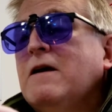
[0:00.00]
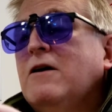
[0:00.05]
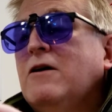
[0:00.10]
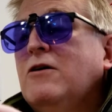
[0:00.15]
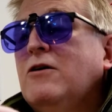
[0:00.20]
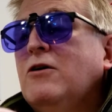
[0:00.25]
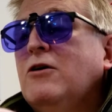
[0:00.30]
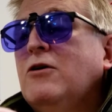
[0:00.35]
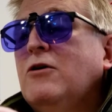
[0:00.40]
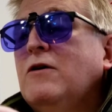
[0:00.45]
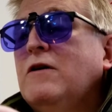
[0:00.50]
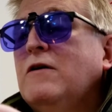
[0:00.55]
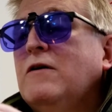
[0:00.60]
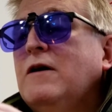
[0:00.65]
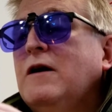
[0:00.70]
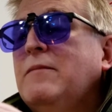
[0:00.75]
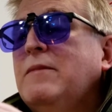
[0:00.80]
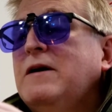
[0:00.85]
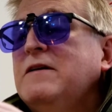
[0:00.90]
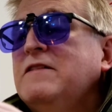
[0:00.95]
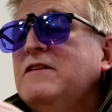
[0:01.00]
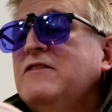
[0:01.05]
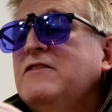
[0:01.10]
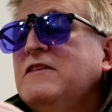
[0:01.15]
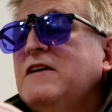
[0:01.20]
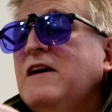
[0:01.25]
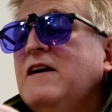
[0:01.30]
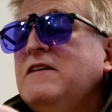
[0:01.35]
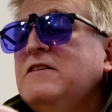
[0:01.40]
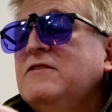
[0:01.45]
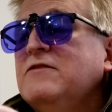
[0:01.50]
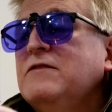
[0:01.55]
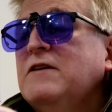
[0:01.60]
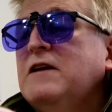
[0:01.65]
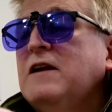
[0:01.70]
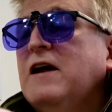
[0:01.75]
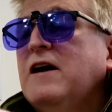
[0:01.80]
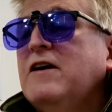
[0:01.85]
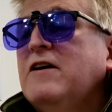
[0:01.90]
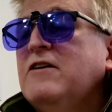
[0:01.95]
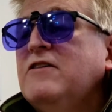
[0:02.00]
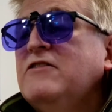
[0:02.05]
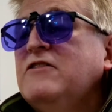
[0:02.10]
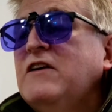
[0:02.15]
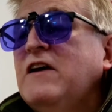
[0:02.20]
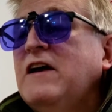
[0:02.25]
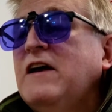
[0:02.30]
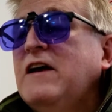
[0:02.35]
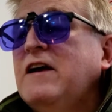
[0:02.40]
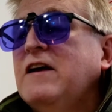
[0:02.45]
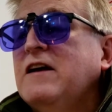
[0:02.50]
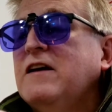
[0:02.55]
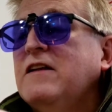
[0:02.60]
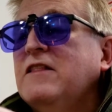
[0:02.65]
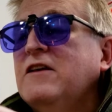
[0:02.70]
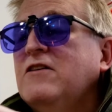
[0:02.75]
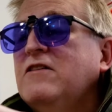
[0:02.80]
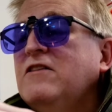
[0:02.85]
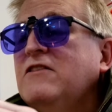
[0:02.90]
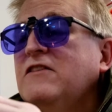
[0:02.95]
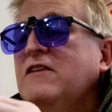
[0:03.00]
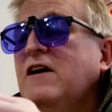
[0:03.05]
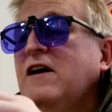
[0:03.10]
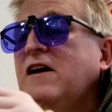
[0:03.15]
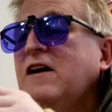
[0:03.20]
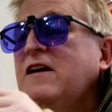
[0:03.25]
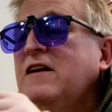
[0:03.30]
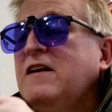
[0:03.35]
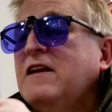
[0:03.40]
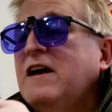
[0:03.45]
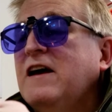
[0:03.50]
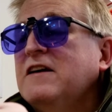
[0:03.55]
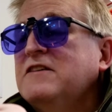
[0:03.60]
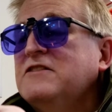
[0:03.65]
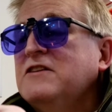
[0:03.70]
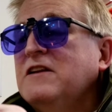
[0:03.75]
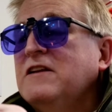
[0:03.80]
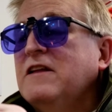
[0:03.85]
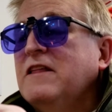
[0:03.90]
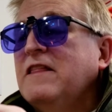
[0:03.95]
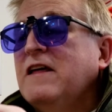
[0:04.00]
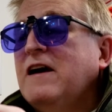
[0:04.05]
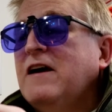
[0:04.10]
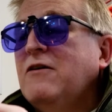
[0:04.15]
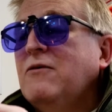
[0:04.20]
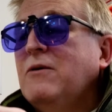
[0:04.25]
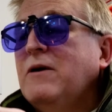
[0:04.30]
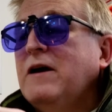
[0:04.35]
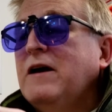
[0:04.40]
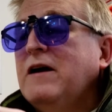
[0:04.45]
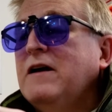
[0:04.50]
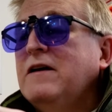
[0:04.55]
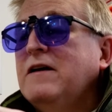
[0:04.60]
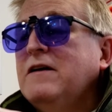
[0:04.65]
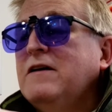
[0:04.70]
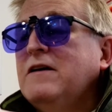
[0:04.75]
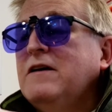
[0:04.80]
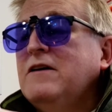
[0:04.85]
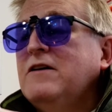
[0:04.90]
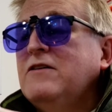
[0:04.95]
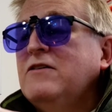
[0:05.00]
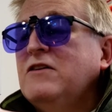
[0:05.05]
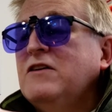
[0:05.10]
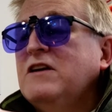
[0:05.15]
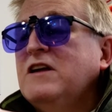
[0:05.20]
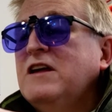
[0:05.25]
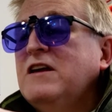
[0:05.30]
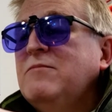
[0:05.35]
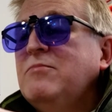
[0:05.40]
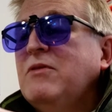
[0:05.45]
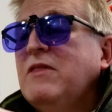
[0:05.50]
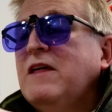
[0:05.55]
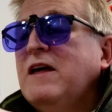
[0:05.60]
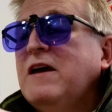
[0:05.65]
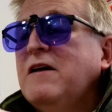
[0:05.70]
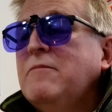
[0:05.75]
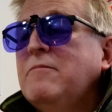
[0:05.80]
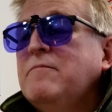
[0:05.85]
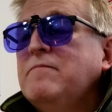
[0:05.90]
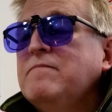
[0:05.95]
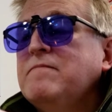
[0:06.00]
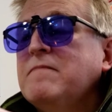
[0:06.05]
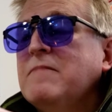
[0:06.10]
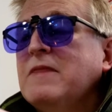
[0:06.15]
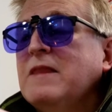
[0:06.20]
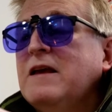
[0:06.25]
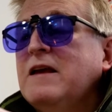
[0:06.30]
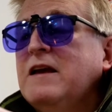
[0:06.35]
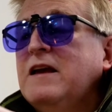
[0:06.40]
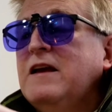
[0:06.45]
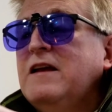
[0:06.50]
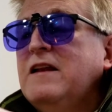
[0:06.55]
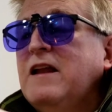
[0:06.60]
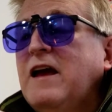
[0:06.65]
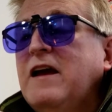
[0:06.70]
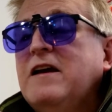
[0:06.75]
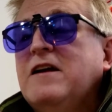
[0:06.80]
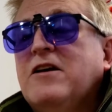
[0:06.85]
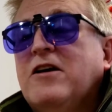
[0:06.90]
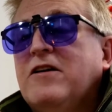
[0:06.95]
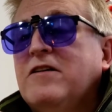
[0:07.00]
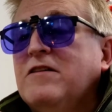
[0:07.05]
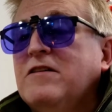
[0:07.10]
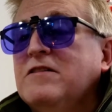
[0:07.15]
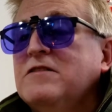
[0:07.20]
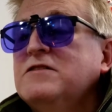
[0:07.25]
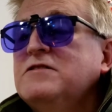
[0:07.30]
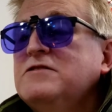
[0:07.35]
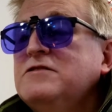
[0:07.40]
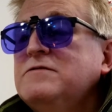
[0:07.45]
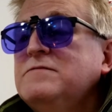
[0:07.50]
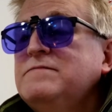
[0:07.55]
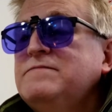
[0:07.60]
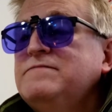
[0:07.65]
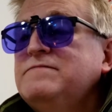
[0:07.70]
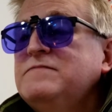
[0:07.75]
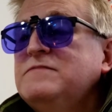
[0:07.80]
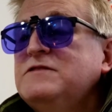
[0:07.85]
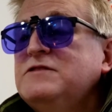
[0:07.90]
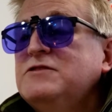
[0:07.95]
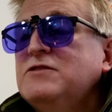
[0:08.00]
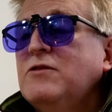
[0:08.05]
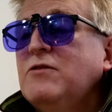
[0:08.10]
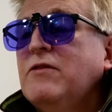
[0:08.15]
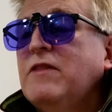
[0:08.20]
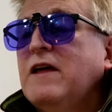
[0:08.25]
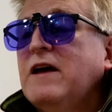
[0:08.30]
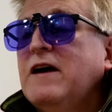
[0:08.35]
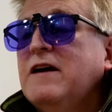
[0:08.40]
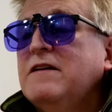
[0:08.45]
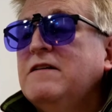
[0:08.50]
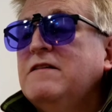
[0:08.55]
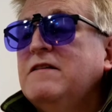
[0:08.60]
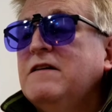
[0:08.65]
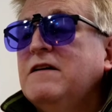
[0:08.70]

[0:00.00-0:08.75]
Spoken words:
about the size of a large egg, and they're designed actually that way to keep them in egg cartons so that